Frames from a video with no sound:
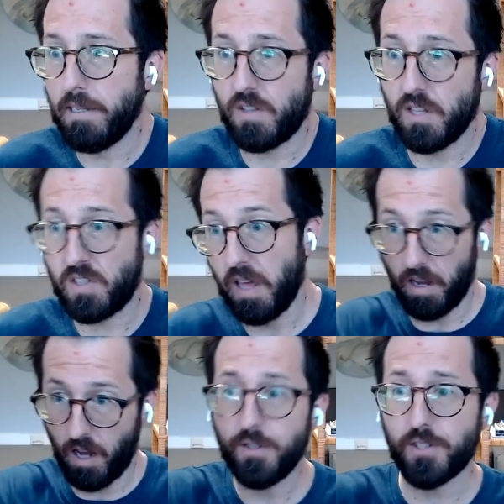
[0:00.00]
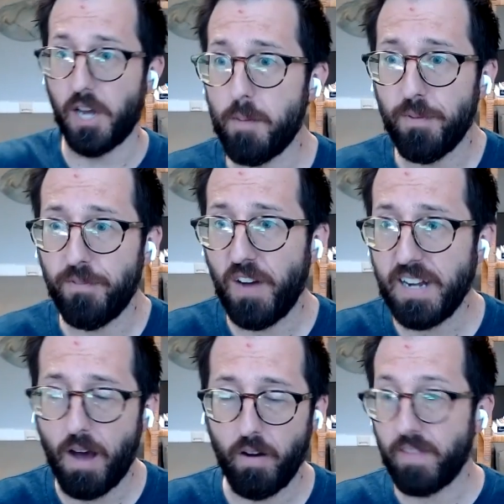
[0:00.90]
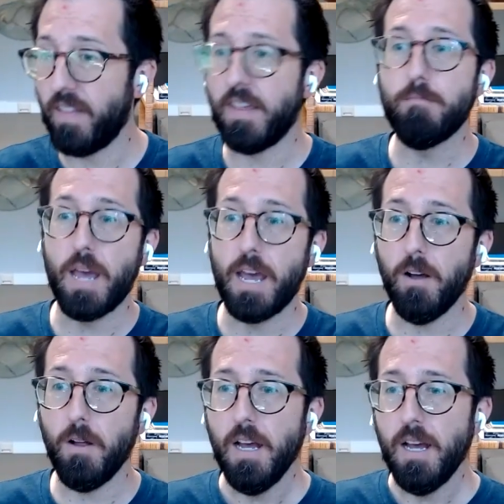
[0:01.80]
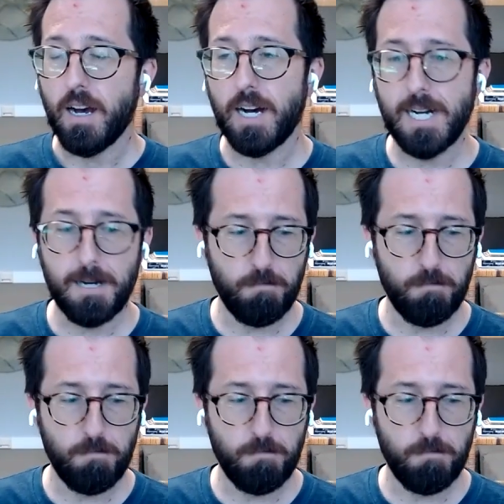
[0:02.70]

what is this thing? I'll sign up and find out. And then they bail.